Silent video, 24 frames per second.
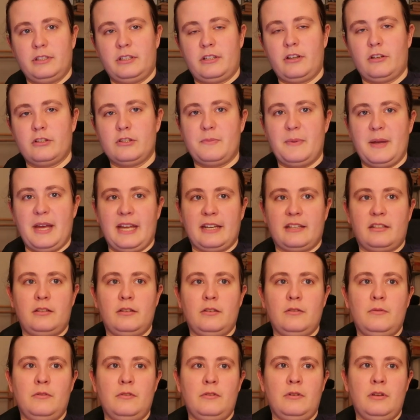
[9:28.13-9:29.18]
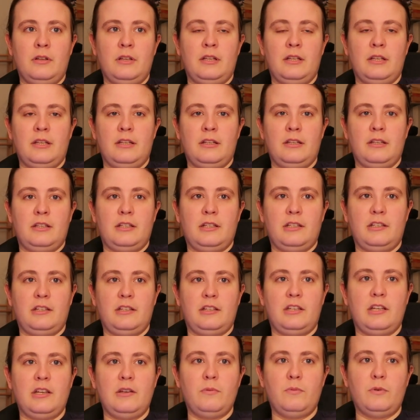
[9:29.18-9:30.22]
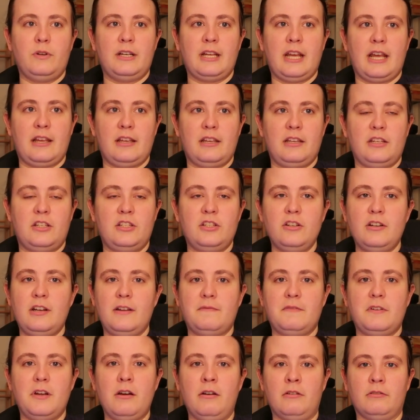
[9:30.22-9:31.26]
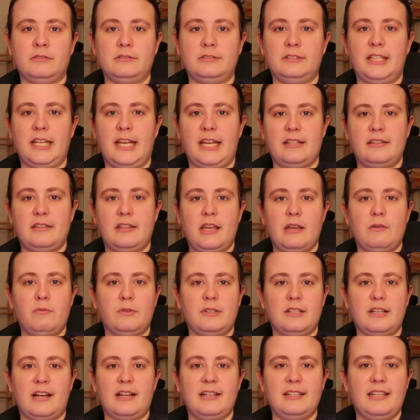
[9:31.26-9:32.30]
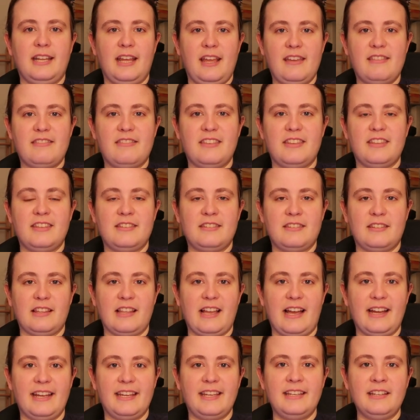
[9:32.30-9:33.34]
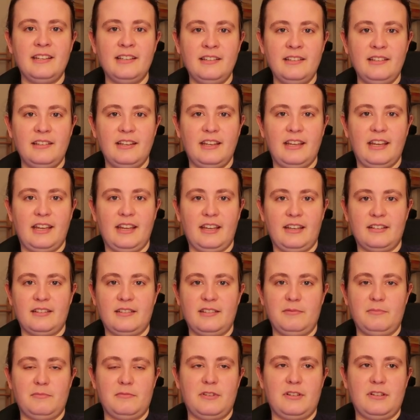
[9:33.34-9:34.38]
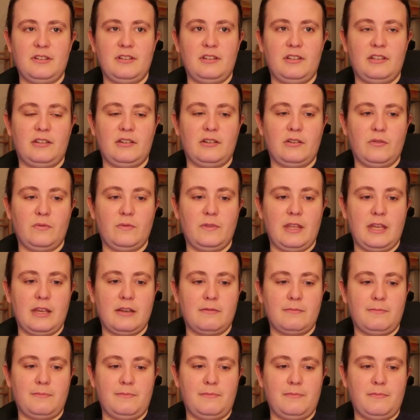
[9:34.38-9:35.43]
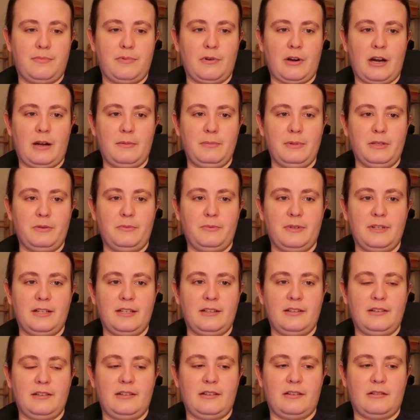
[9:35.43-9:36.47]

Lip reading: goes back to, he should have known that they would not take this lying, and, they probably would,